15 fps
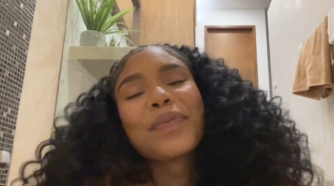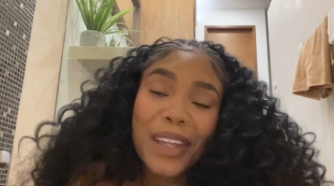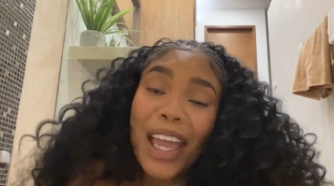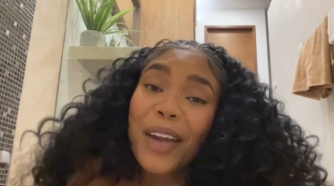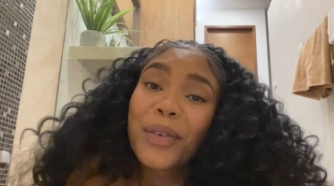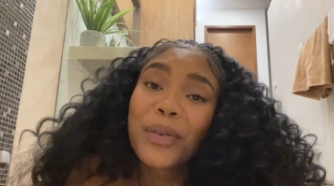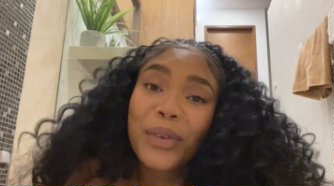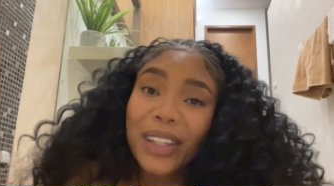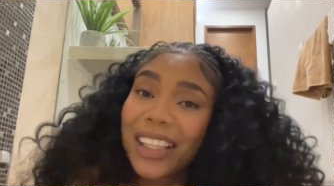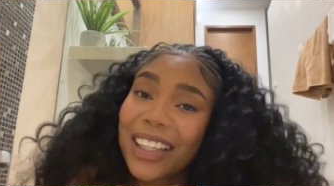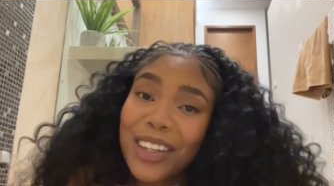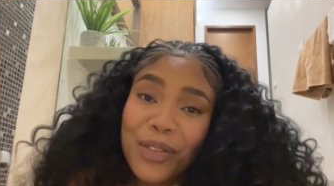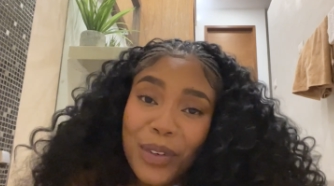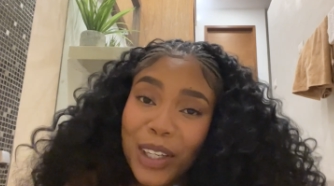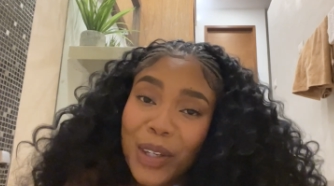I really
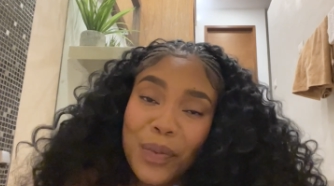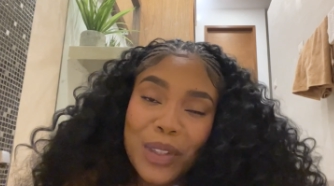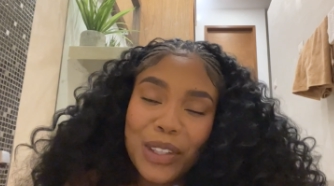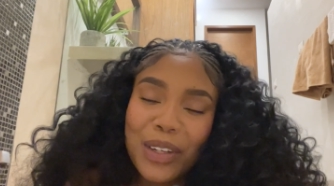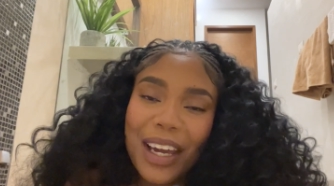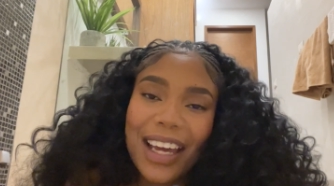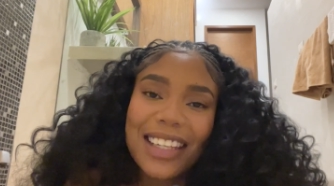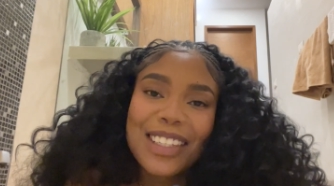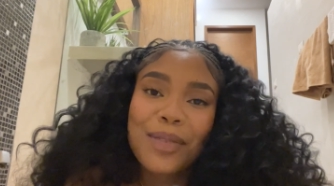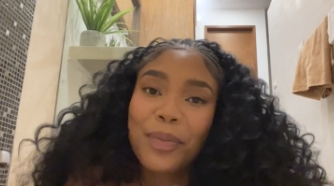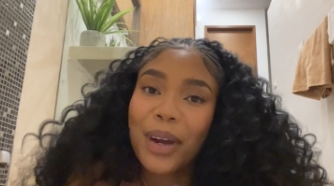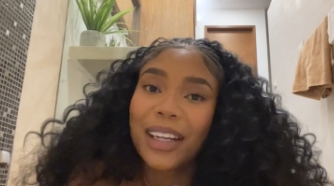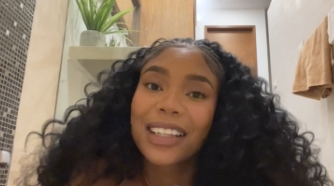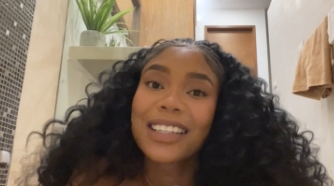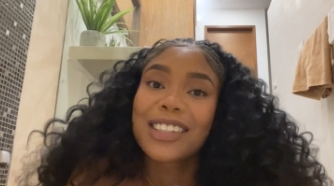love working with you guys. The
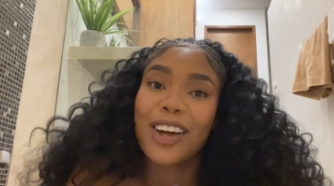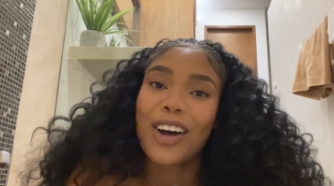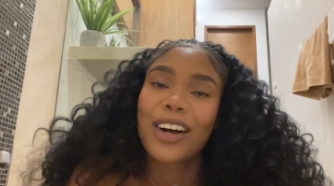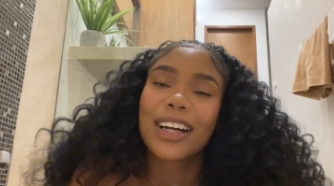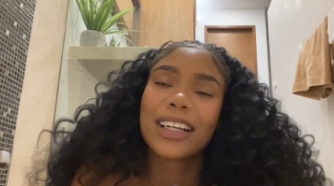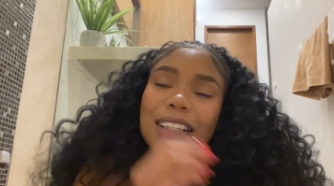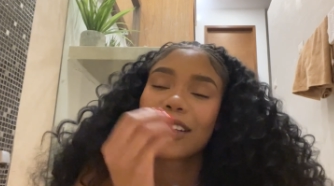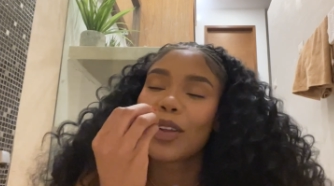products are